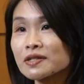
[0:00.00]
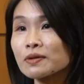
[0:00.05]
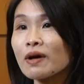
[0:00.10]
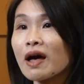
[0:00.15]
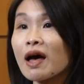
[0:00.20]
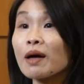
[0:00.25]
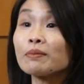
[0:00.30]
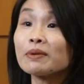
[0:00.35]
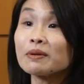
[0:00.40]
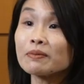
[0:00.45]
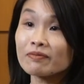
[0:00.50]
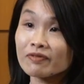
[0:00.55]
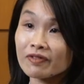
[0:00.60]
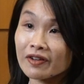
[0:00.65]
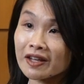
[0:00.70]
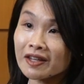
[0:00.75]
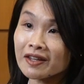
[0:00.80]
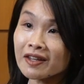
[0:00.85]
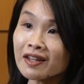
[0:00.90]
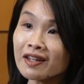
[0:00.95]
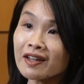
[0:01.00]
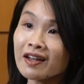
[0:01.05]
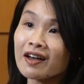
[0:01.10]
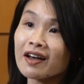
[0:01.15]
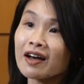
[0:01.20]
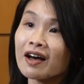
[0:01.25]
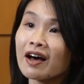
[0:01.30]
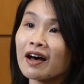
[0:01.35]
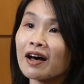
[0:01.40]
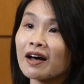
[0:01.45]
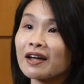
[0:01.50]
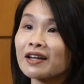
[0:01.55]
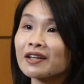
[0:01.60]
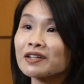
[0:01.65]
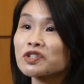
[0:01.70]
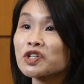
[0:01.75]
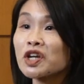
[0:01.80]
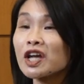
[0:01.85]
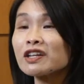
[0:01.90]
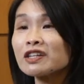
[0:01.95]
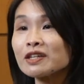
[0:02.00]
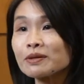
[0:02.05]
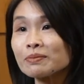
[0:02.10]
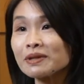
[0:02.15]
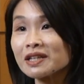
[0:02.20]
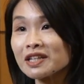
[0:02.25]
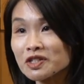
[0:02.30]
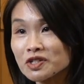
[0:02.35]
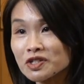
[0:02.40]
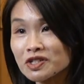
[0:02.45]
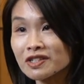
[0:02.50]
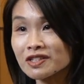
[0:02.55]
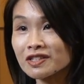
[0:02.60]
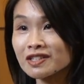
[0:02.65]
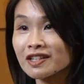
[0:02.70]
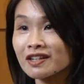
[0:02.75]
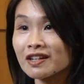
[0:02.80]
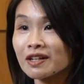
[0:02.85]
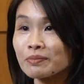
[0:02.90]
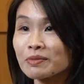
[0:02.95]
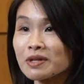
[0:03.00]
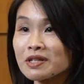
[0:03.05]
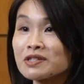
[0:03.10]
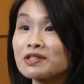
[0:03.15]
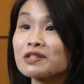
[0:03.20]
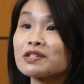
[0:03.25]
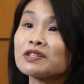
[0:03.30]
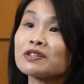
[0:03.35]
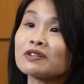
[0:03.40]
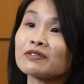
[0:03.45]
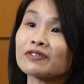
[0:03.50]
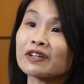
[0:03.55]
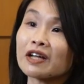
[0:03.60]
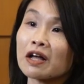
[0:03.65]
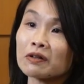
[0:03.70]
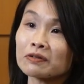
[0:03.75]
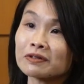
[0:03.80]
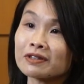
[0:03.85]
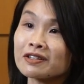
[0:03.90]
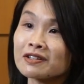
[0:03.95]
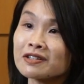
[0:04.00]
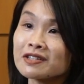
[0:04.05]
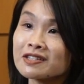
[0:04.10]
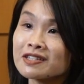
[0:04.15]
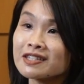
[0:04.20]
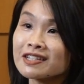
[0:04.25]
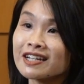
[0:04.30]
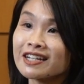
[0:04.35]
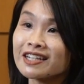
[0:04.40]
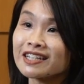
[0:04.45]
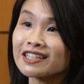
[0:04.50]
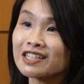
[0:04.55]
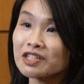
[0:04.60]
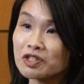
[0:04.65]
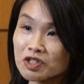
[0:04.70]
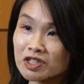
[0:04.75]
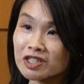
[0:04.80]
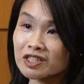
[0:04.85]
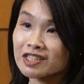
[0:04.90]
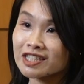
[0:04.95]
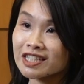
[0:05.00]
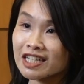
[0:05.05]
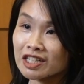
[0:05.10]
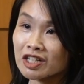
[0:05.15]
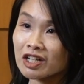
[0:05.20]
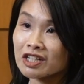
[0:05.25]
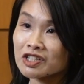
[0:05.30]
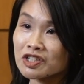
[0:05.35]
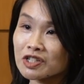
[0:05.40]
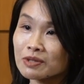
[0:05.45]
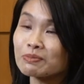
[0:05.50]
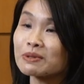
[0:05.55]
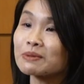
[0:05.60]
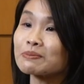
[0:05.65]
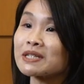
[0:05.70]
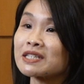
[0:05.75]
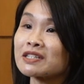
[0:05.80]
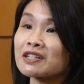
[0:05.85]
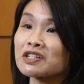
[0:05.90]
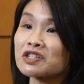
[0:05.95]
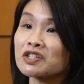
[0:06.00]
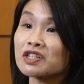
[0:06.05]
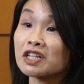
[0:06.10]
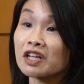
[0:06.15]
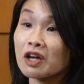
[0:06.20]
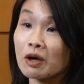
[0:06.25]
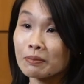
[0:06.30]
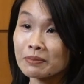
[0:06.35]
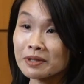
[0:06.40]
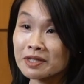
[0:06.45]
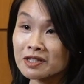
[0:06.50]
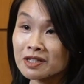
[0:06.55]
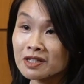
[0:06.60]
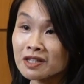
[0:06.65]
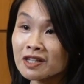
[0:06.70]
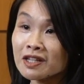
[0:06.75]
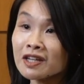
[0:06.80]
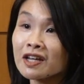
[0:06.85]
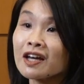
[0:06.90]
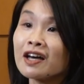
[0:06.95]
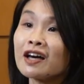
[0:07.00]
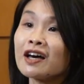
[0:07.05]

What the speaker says: I'm Lim Fen Nee. I chair the Malaysian Institute of Accountants Digital Technology Implementation Committee,